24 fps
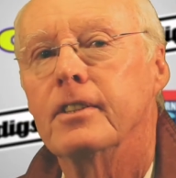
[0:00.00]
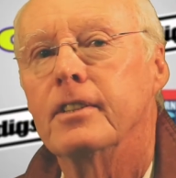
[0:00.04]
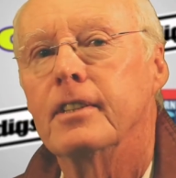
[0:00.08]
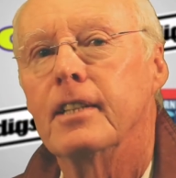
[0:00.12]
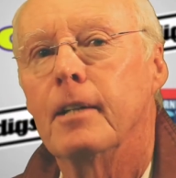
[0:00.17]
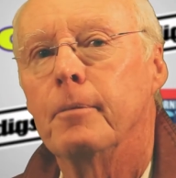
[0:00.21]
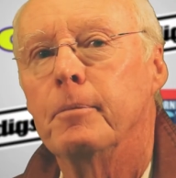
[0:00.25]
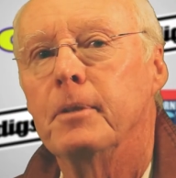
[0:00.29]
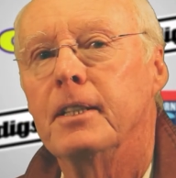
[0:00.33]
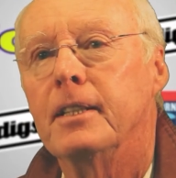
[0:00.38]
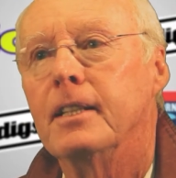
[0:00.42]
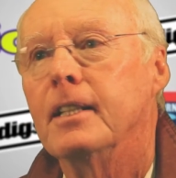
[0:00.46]
And
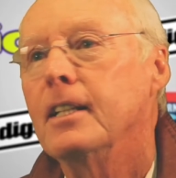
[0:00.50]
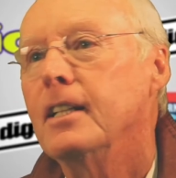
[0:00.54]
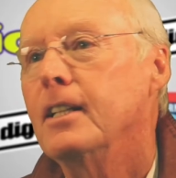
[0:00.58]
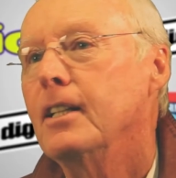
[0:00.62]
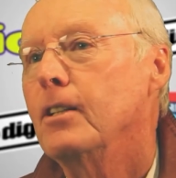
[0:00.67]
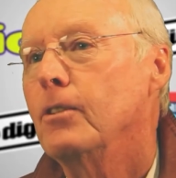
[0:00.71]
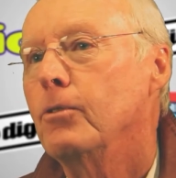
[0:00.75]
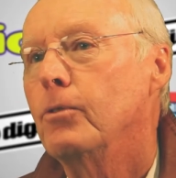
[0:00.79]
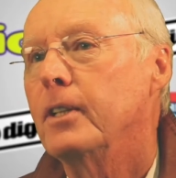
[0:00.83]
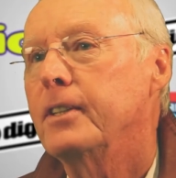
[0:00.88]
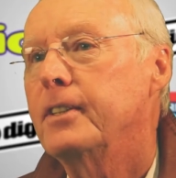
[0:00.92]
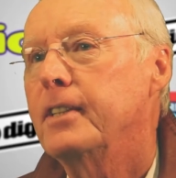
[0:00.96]
I mean,
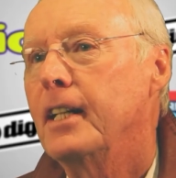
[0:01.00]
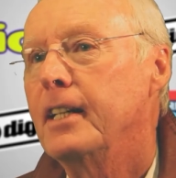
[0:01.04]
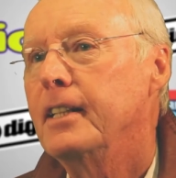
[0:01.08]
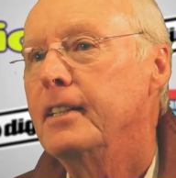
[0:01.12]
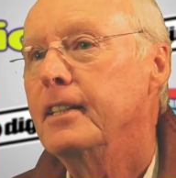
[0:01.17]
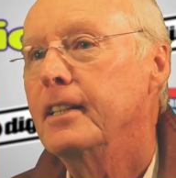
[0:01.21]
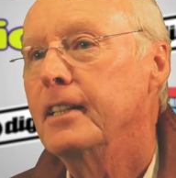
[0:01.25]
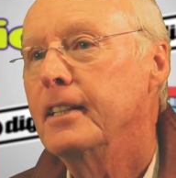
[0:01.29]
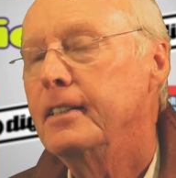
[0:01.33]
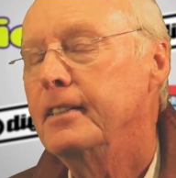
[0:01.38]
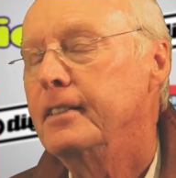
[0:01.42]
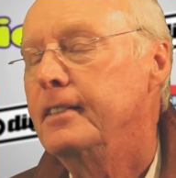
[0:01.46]
what they
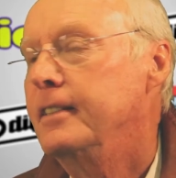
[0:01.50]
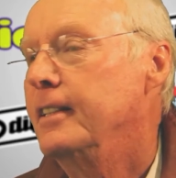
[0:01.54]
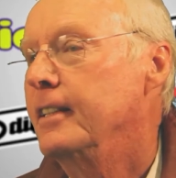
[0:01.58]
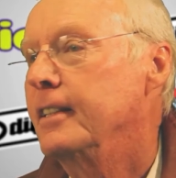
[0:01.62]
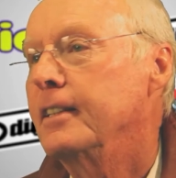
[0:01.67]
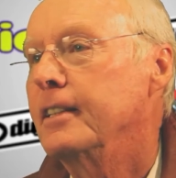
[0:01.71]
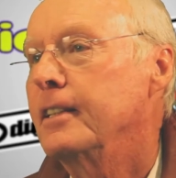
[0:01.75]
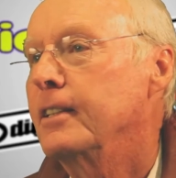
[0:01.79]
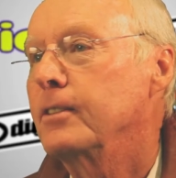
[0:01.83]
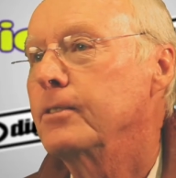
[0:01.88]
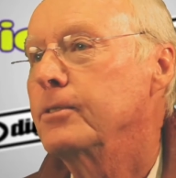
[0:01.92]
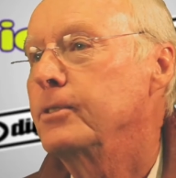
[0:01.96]
did,
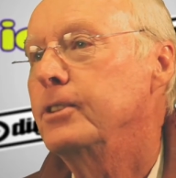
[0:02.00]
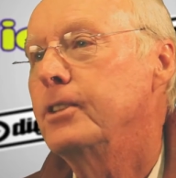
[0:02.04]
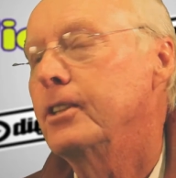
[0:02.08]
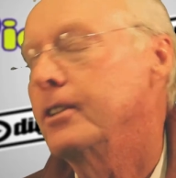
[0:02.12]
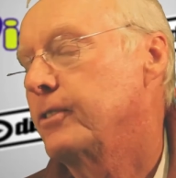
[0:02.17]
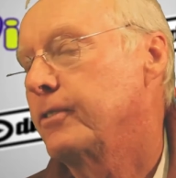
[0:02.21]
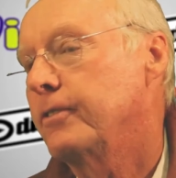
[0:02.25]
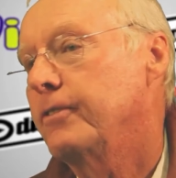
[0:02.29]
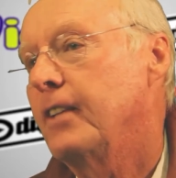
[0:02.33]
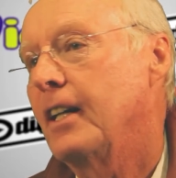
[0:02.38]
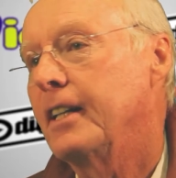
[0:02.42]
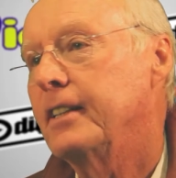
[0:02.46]
uh,
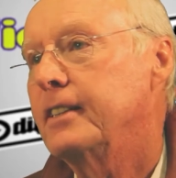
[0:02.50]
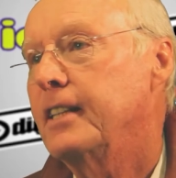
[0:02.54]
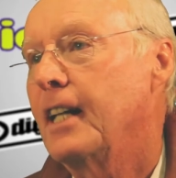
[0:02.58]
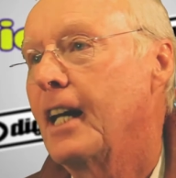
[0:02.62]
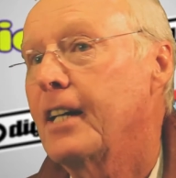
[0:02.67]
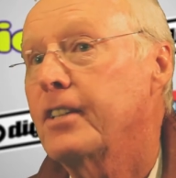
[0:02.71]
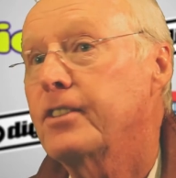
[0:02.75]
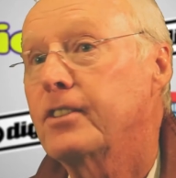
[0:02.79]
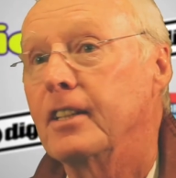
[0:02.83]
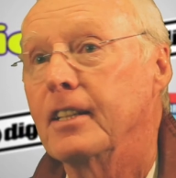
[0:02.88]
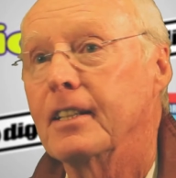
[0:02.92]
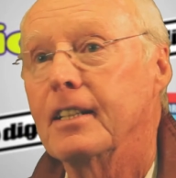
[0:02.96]
just
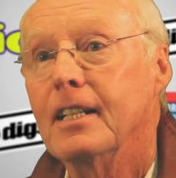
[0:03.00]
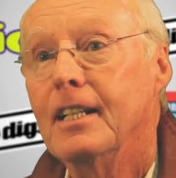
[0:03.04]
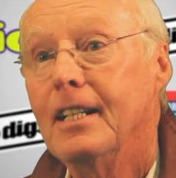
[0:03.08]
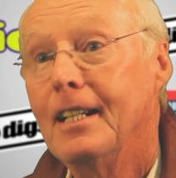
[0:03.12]
fantastic.